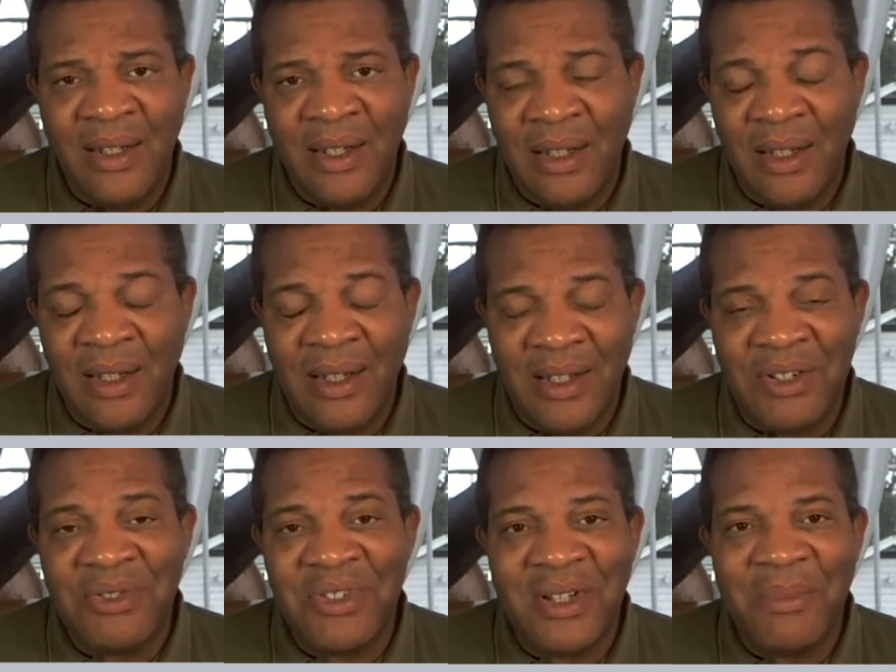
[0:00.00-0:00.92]
and, and
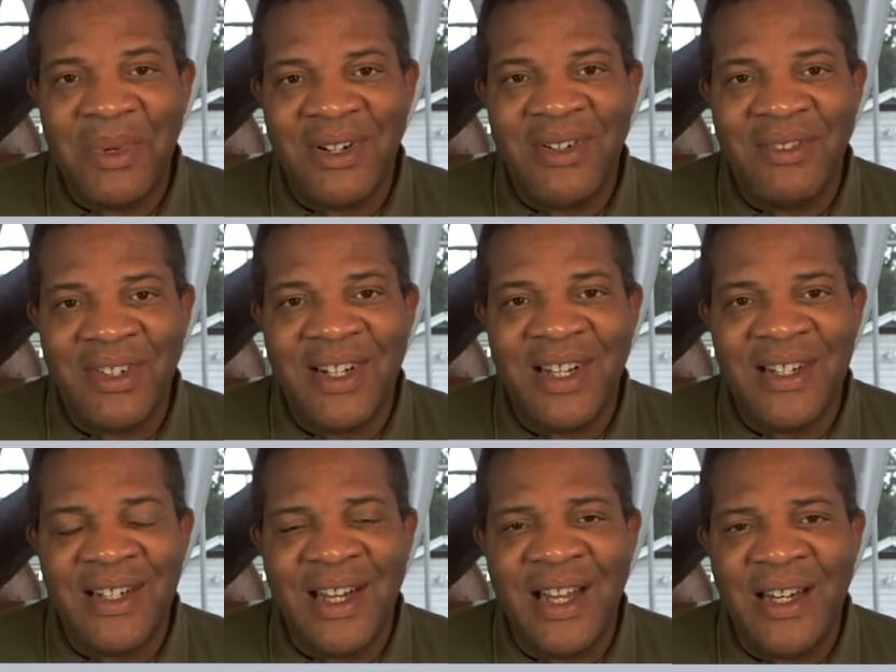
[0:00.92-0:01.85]
this was in the middle of the
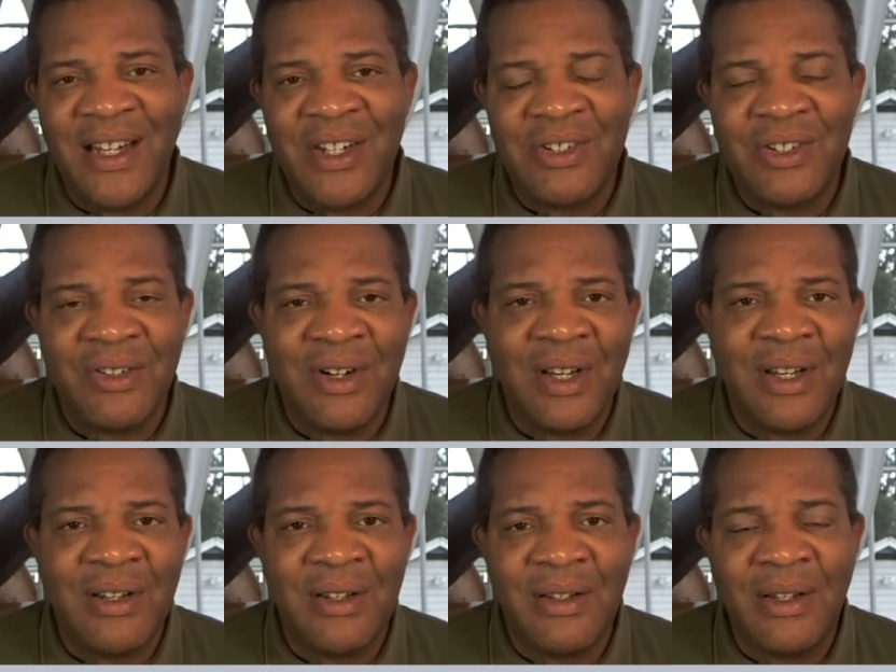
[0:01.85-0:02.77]
1980s
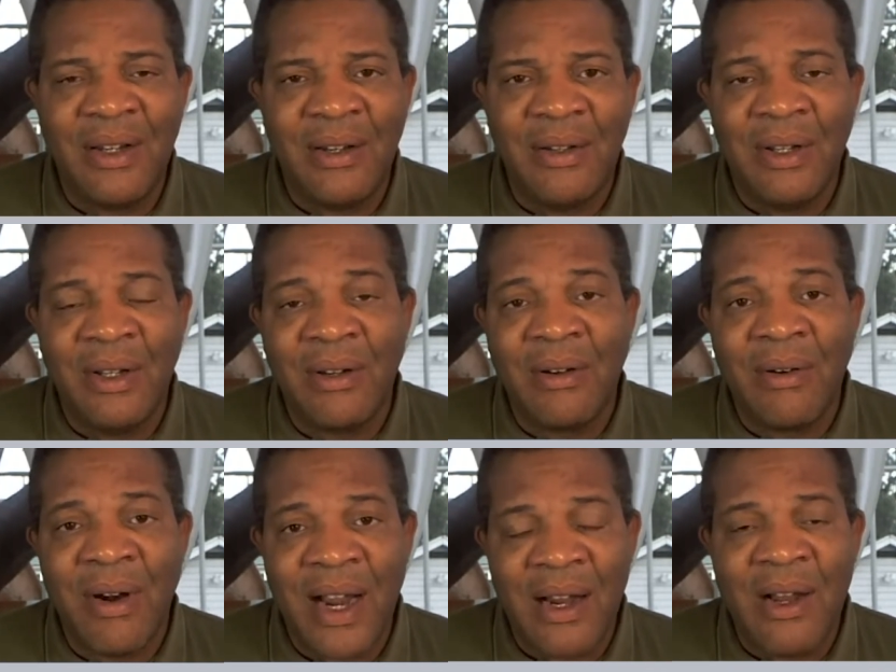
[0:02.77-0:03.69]
during you know the
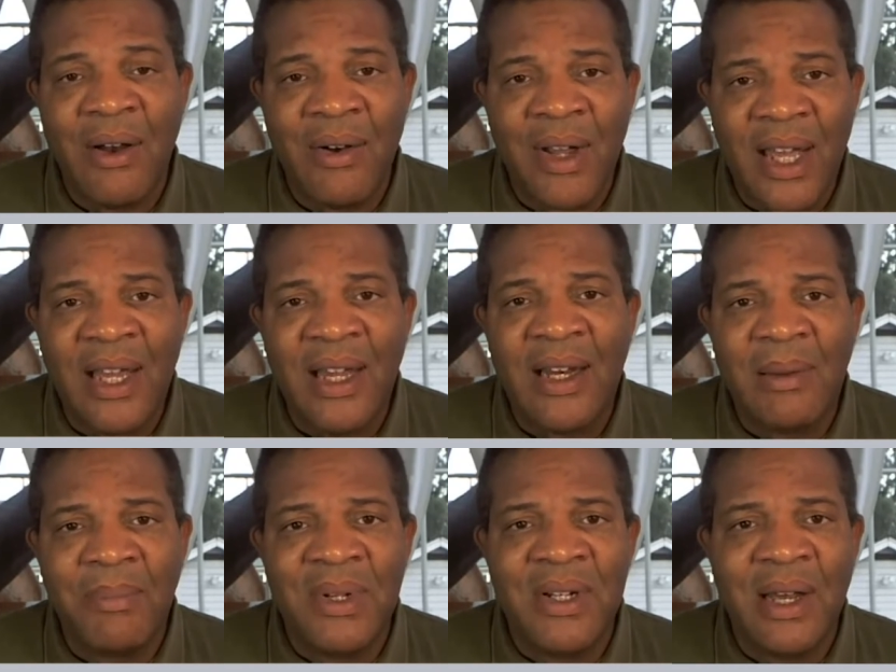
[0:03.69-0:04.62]
crack cocaine
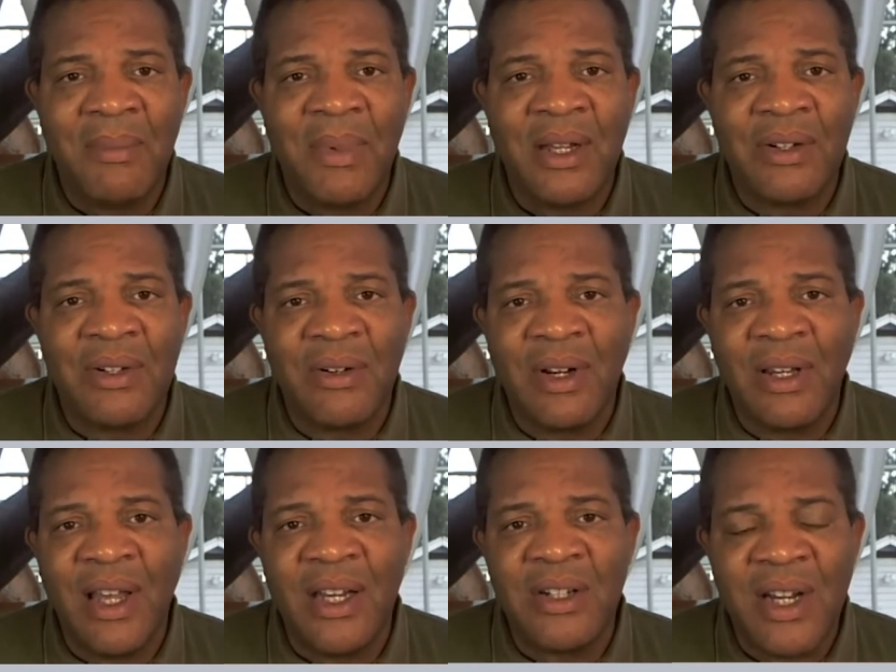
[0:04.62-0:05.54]
epidemic during
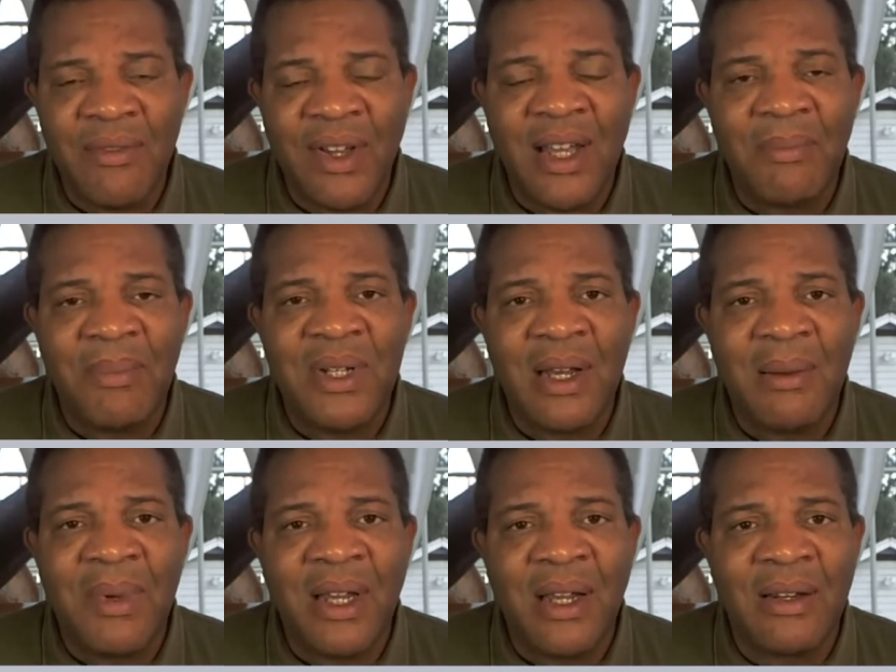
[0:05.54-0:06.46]
the hiv
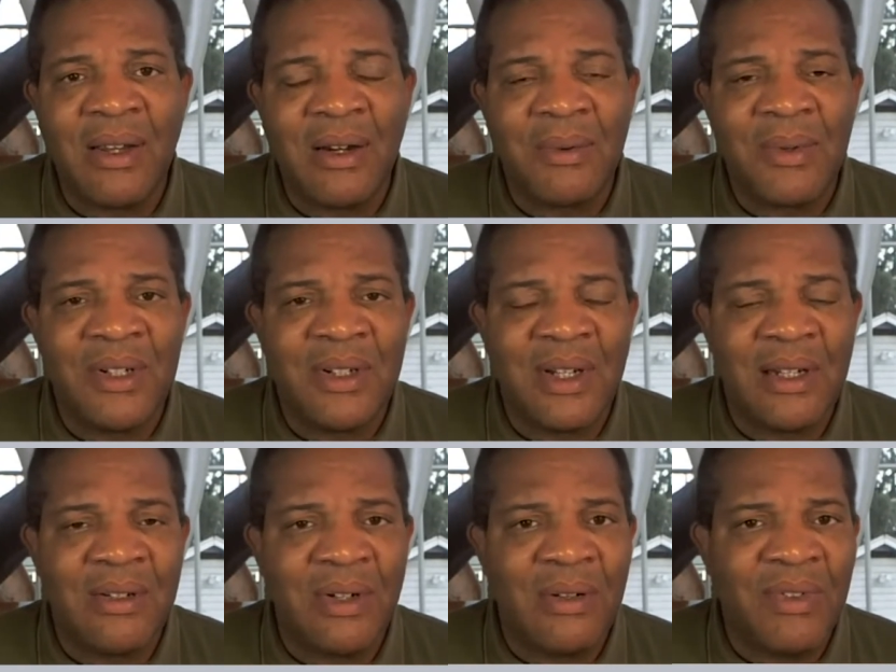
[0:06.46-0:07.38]
epidemic there was
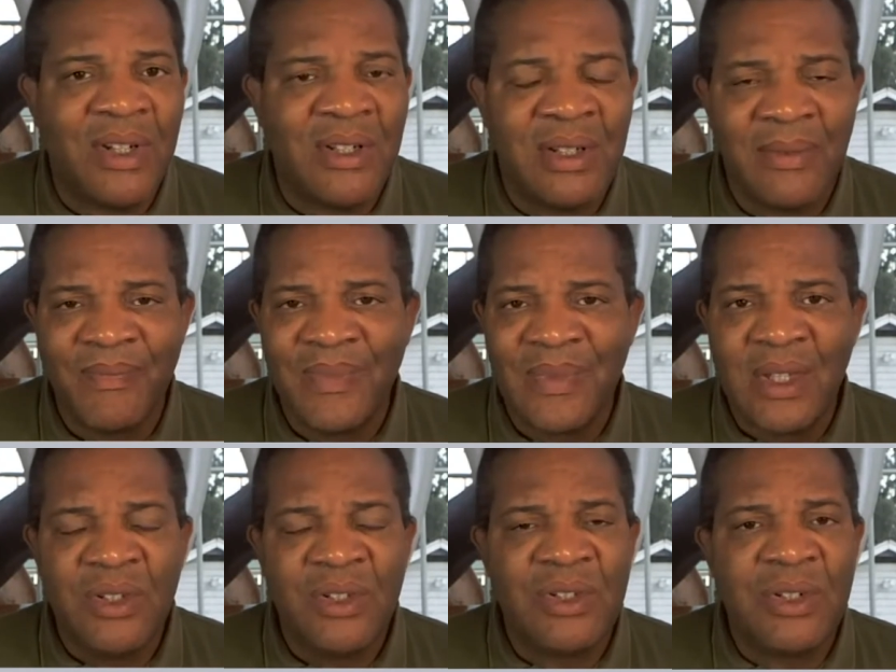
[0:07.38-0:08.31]
uh, sort of this
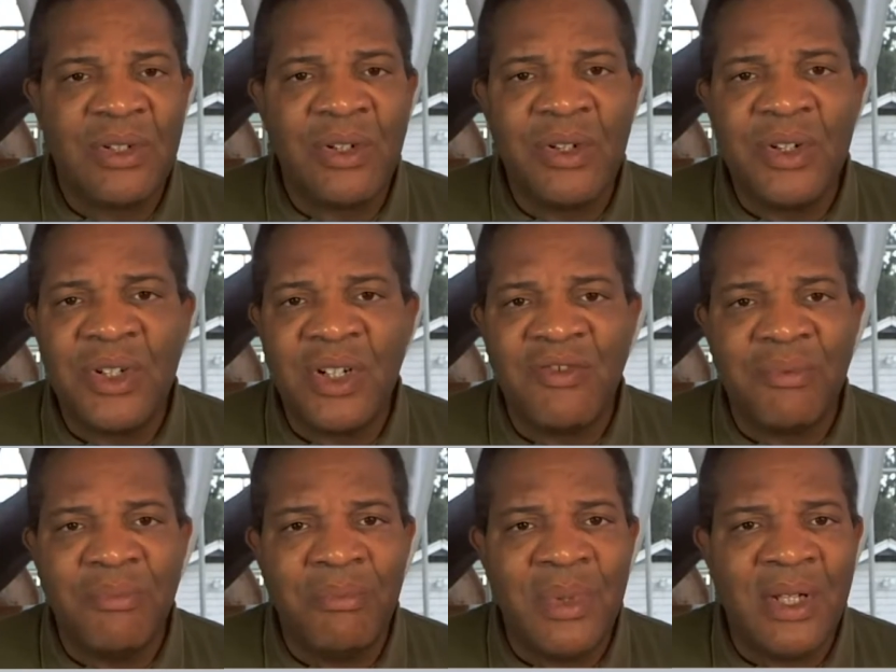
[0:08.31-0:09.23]
surge of
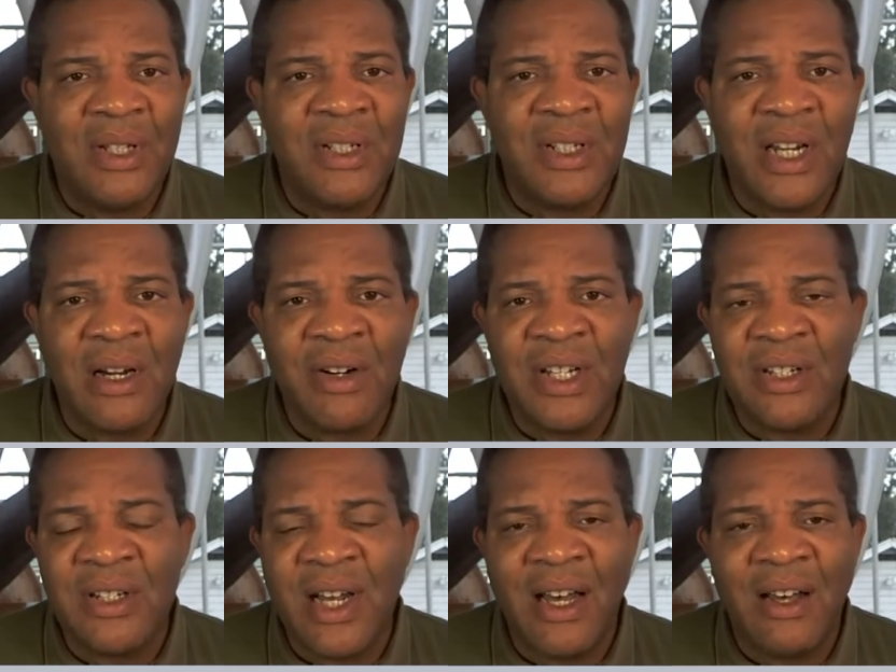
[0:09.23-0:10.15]
military
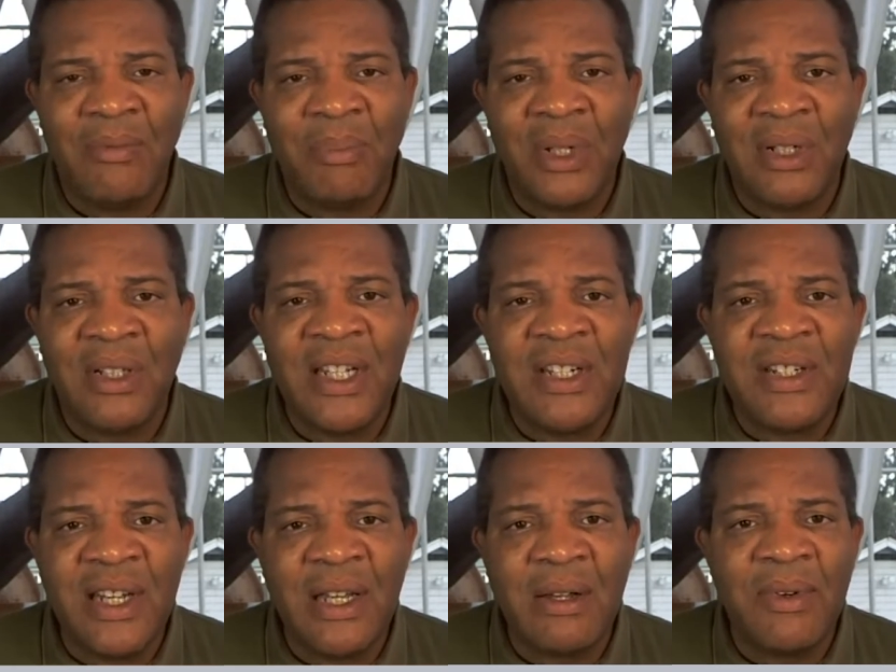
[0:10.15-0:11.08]
style
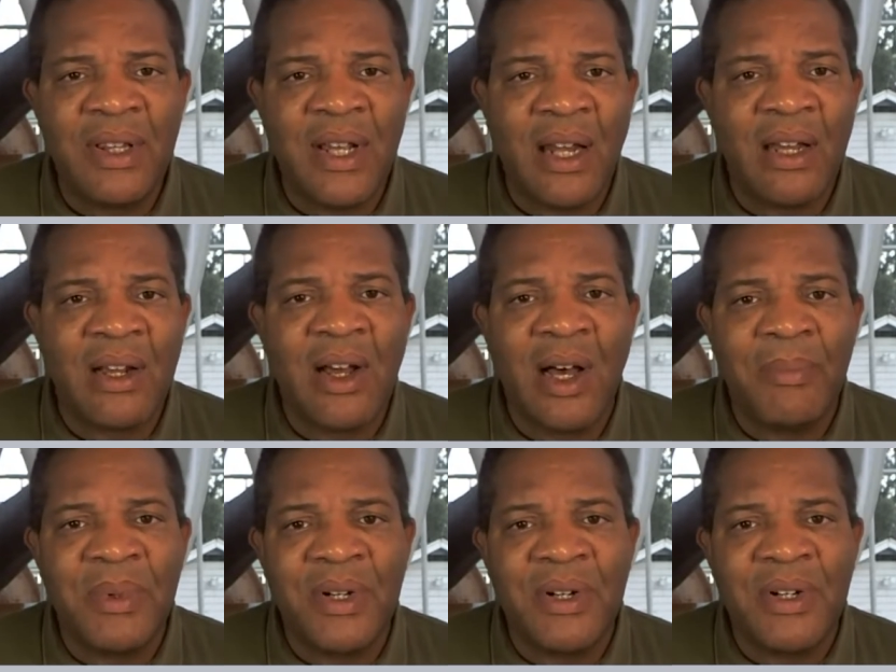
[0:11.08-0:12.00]
policing with
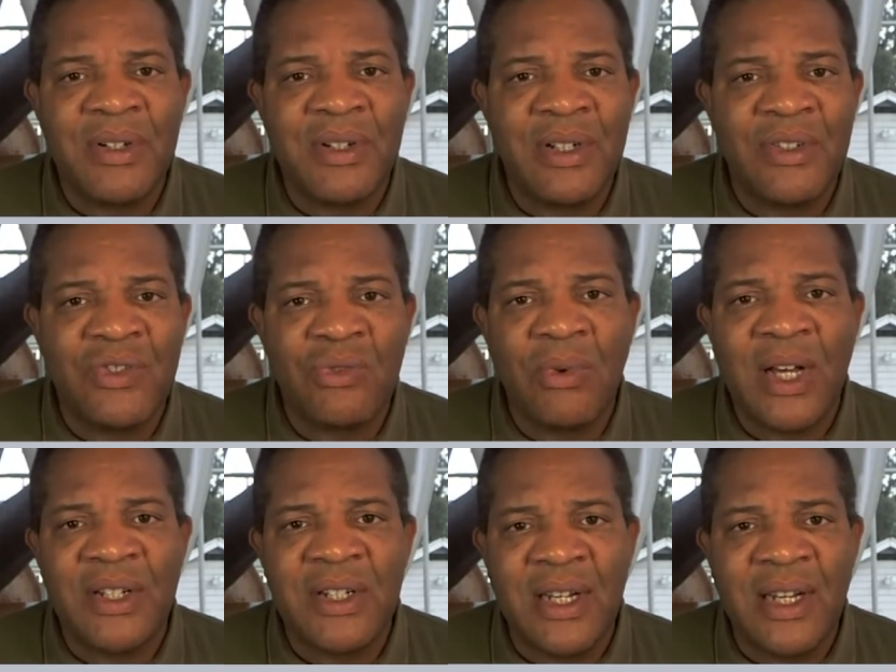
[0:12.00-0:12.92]
helicopters and
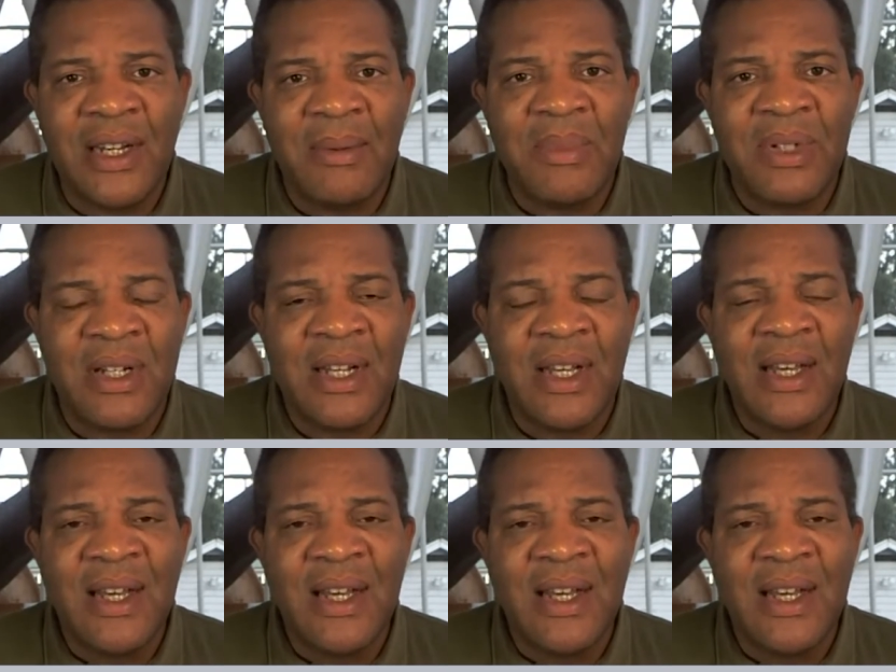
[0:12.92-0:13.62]
SWAT teams and